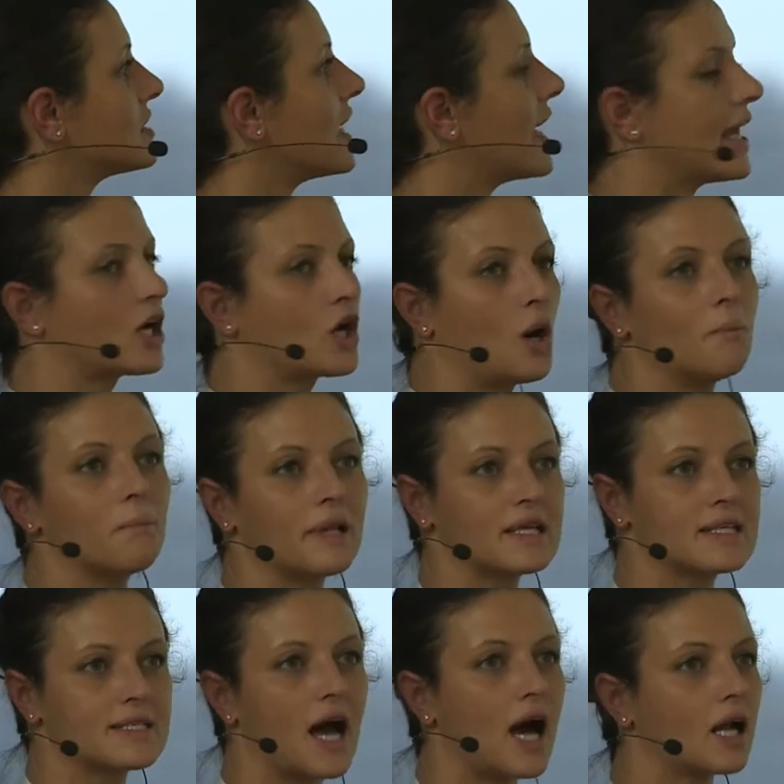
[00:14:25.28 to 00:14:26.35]
a
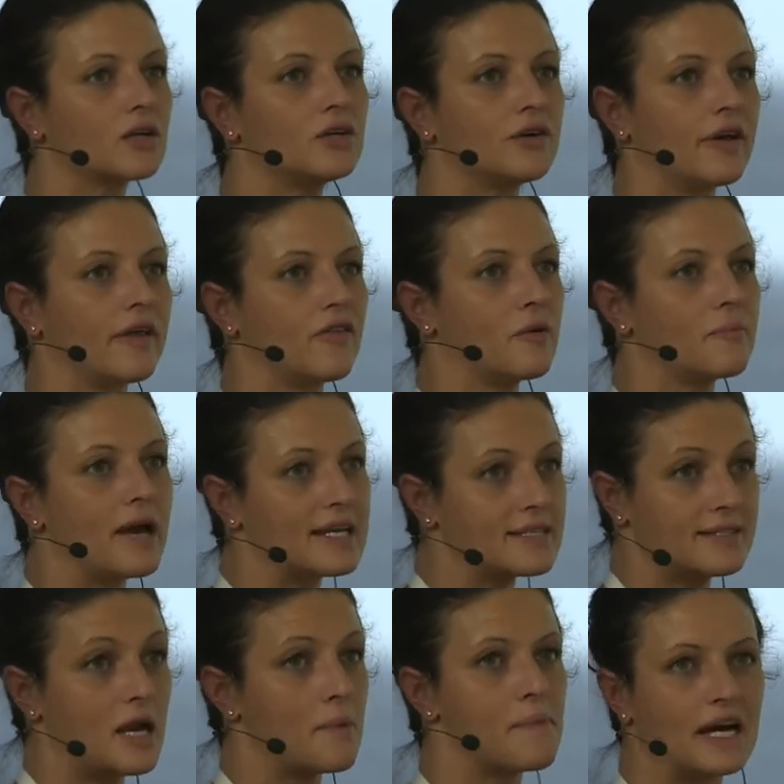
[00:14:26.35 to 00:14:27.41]
complex algorithm
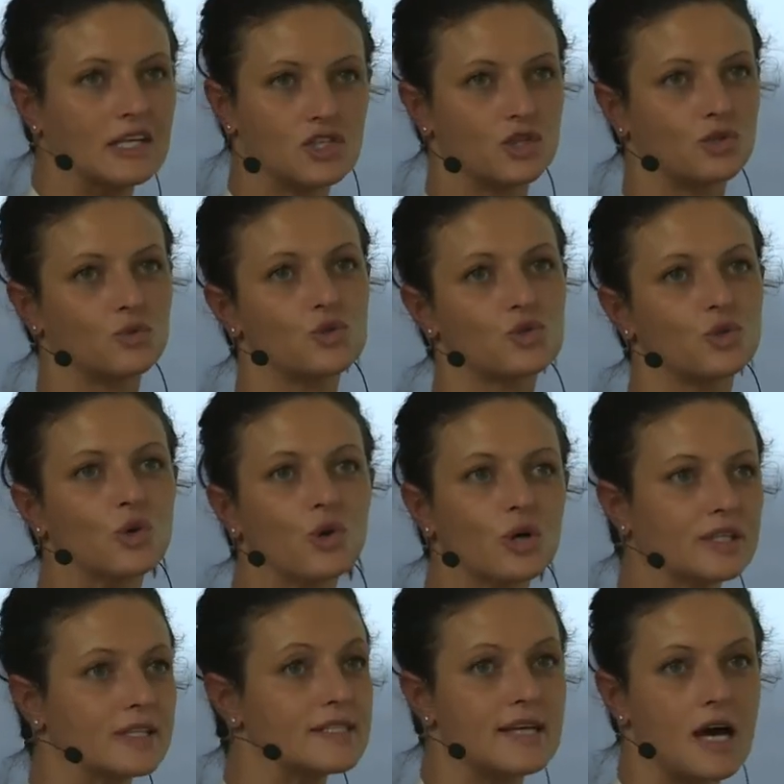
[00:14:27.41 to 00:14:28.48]
as the Apache 2
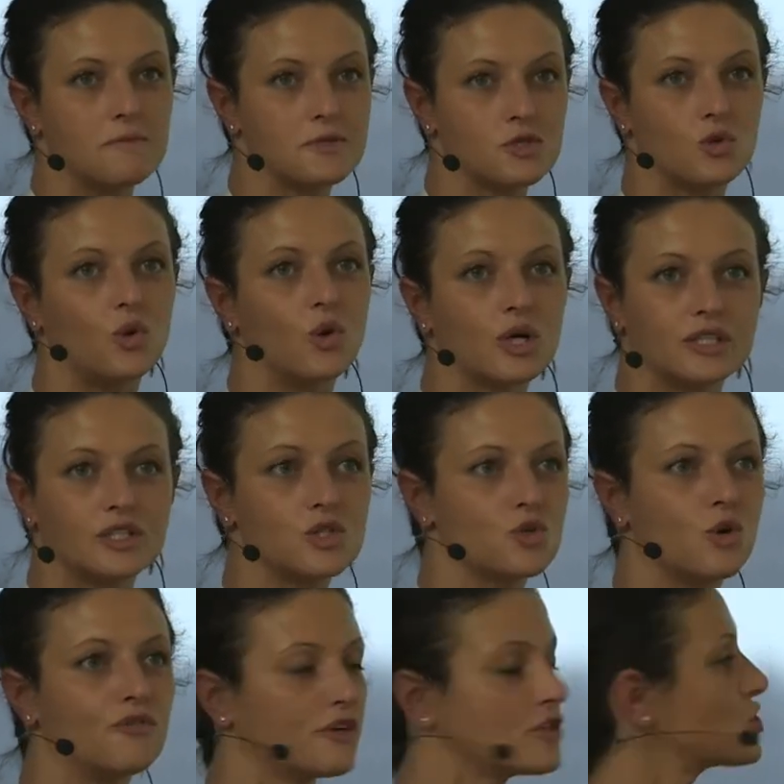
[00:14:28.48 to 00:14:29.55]
score, the SAP score, the SOFA